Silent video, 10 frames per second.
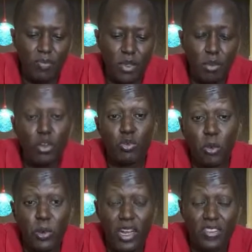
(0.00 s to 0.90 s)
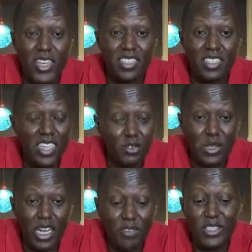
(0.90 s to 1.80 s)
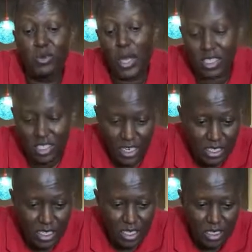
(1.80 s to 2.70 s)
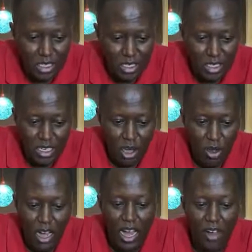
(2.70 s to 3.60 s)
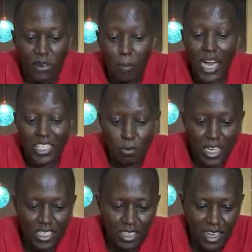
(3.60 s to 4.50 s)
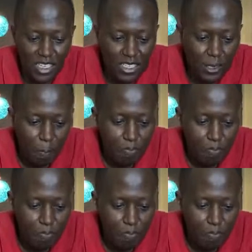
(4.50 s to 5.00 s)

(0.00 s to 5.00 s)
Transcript: most popular rice that we have, is white rice. Now, I have a basmati rice.